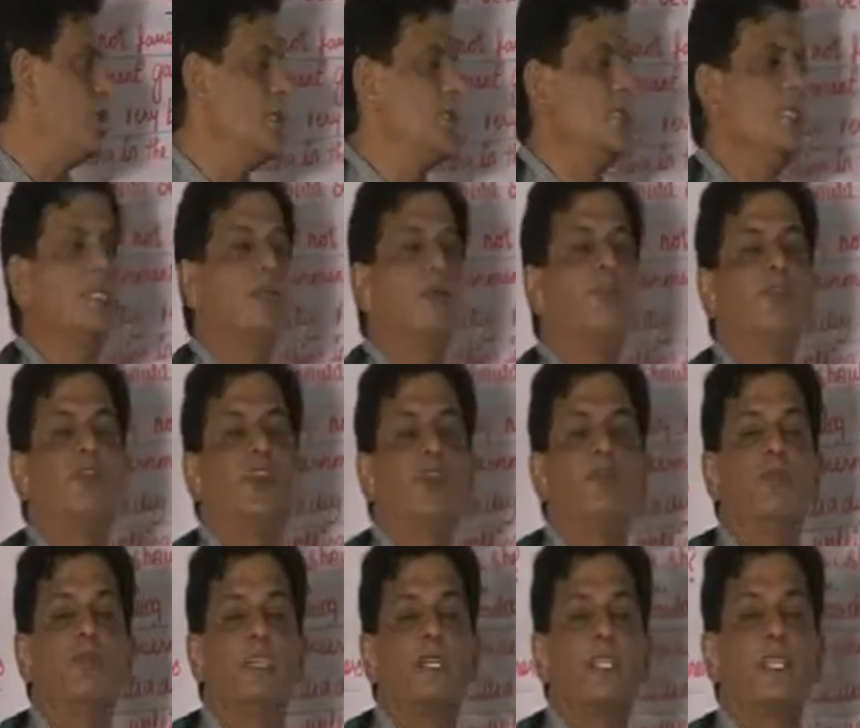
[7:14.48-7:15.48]
disturb for
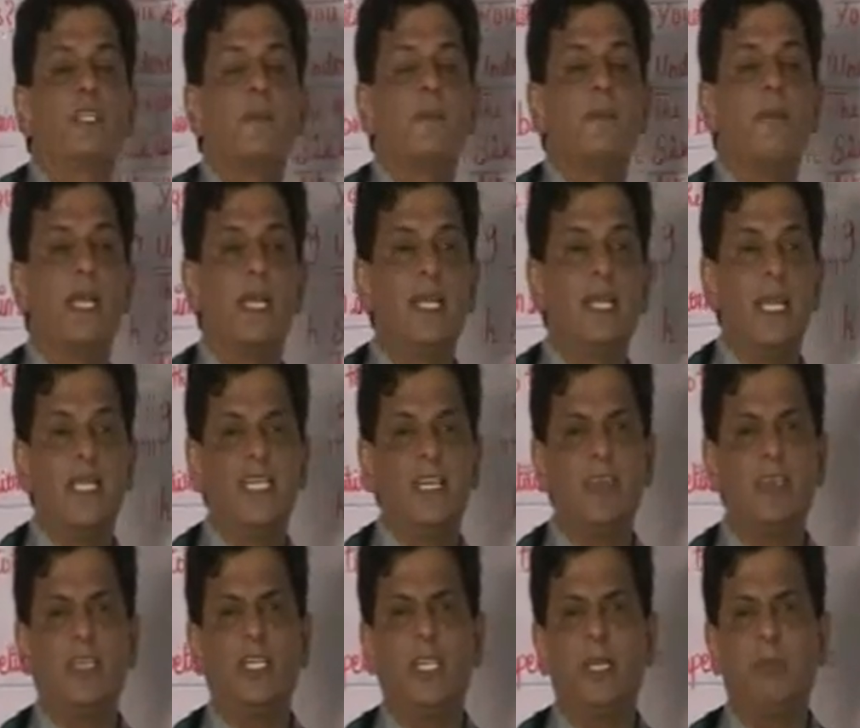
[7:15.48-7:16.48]
worse. Let
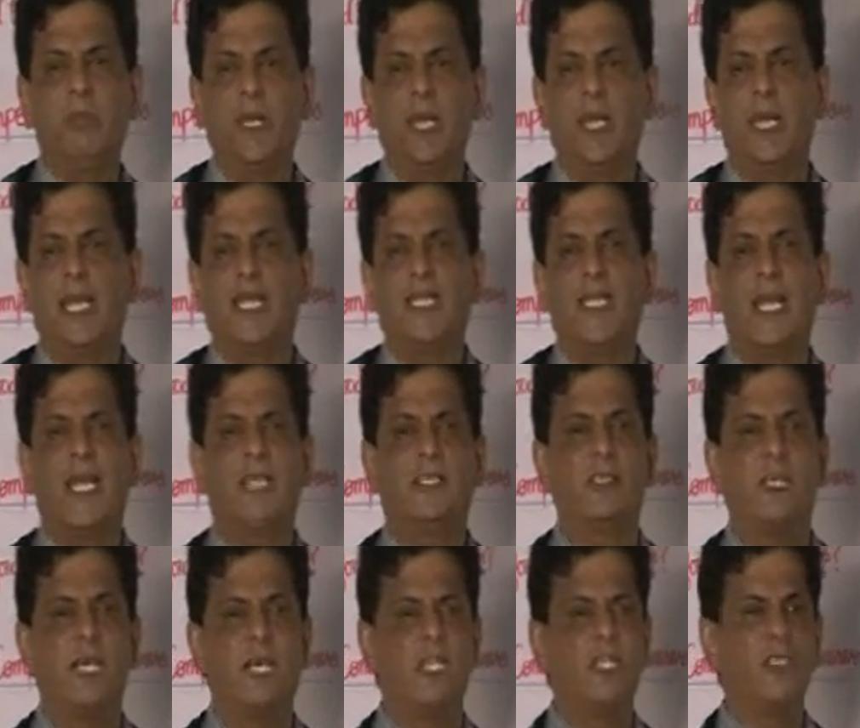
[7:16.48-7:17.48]
everything be like that.
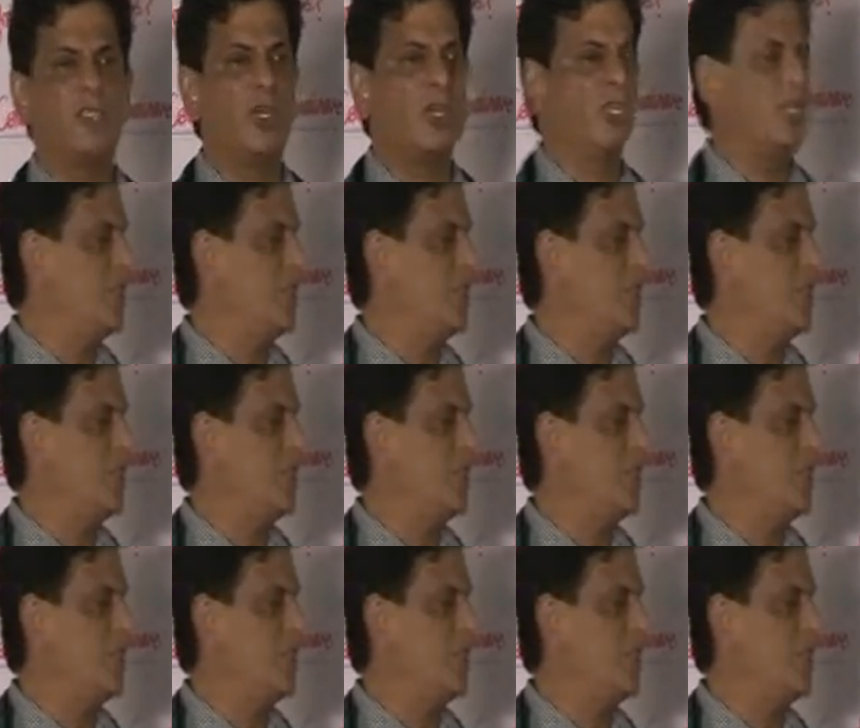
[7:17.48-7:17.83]
Let us not